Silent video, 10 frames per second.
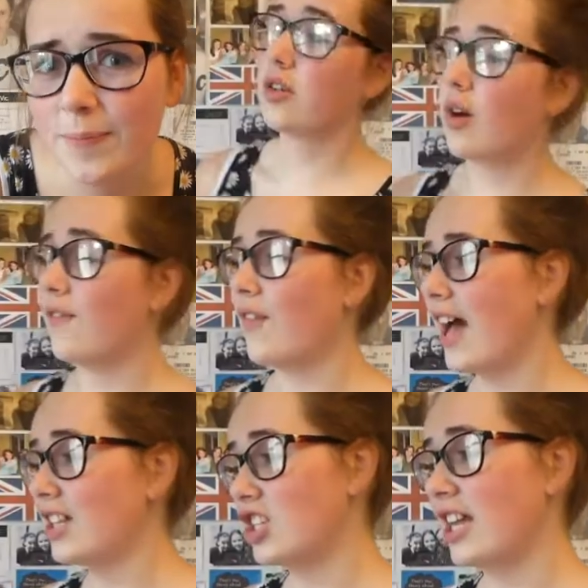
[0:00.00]
So I've
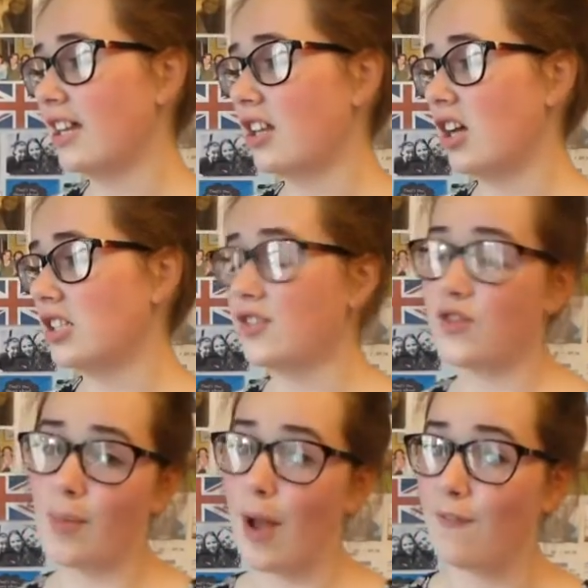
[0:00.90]
actually had glasses
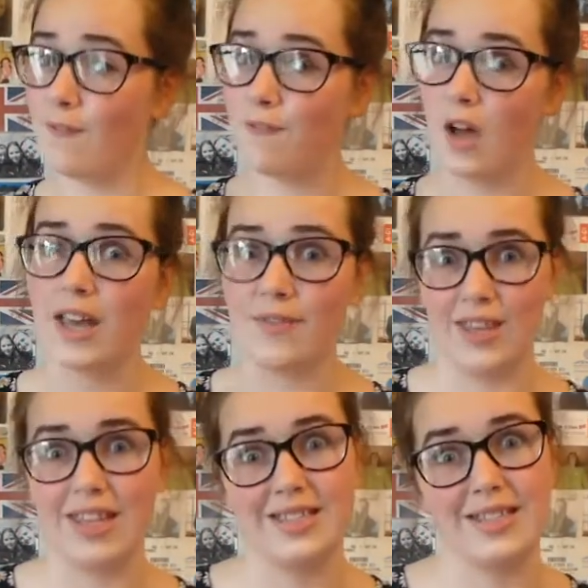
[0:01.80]
for about 5
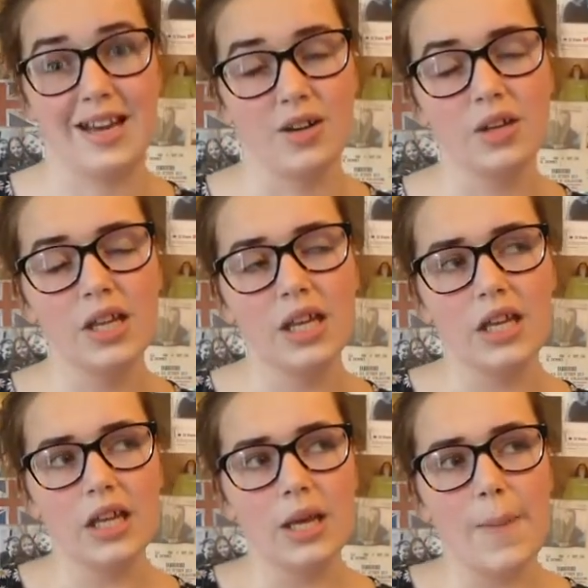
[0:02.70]
years now,
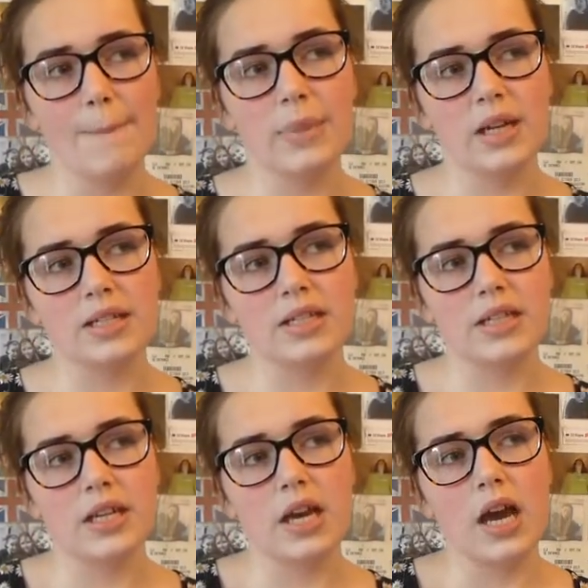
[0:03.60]

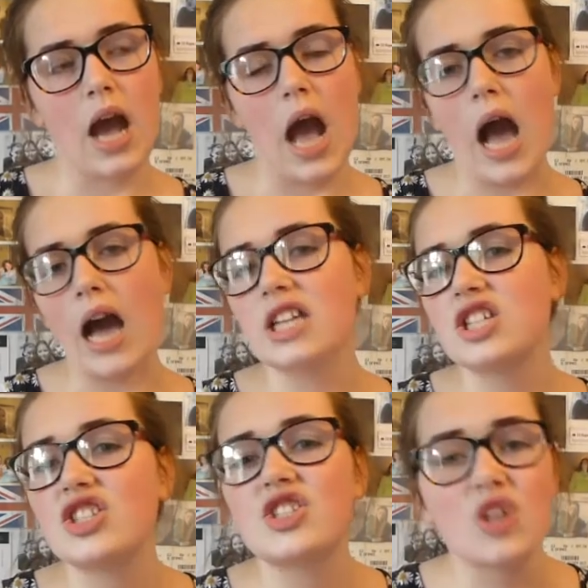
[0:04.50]
but I
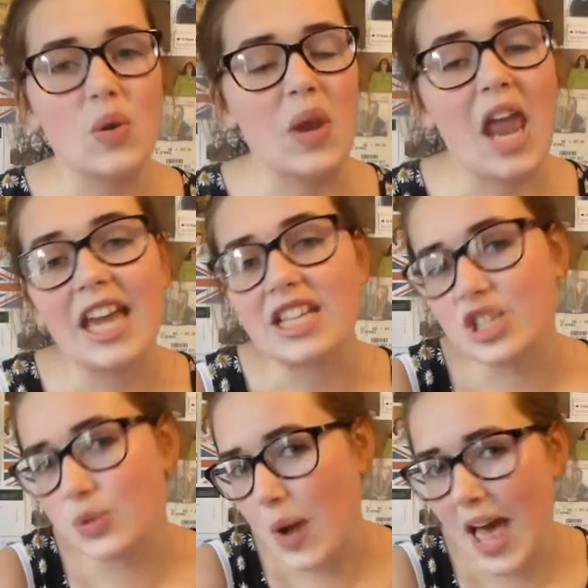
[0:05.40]
just don't like
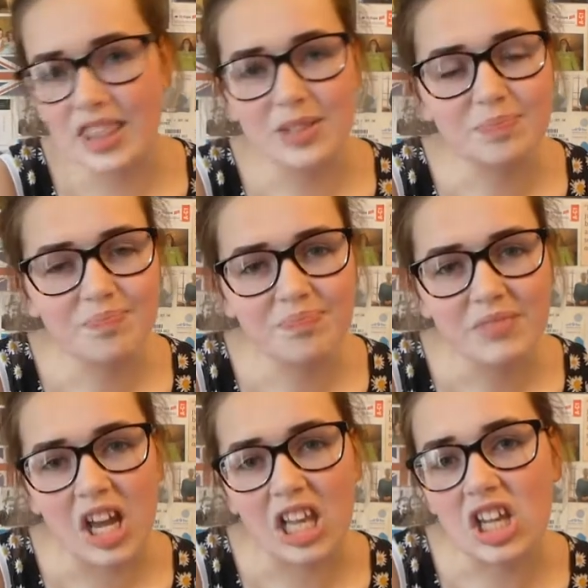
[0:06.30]
to wear them
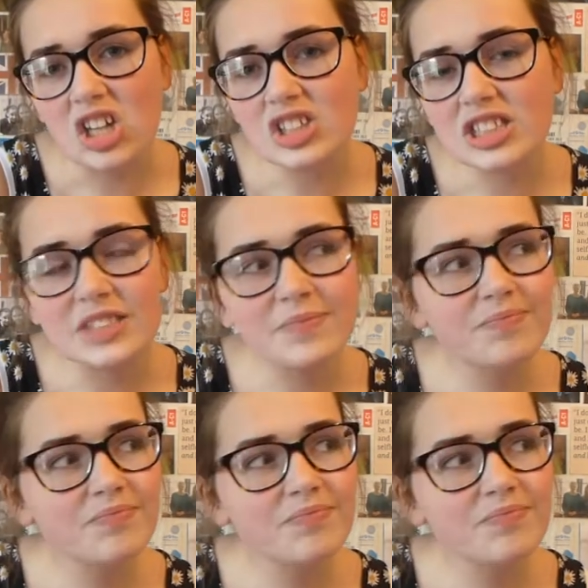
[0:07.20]
a lot.